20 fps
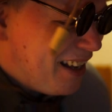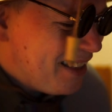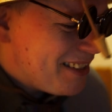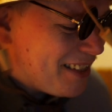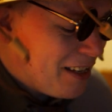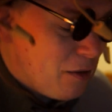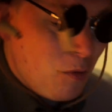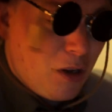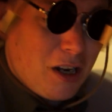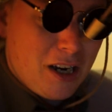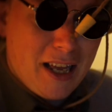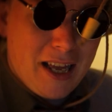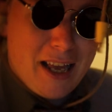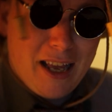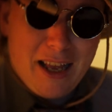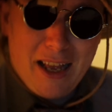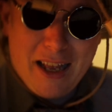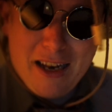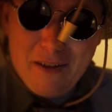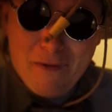I said, well, I
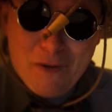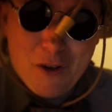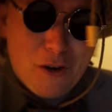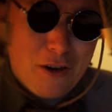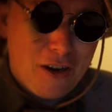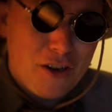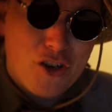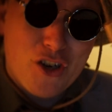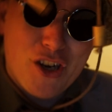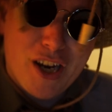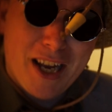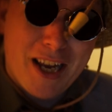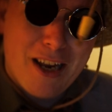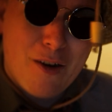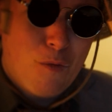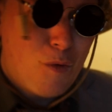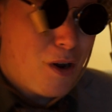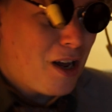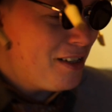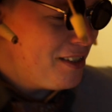interviewed a
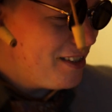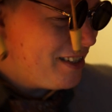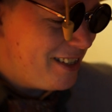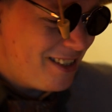chicken once.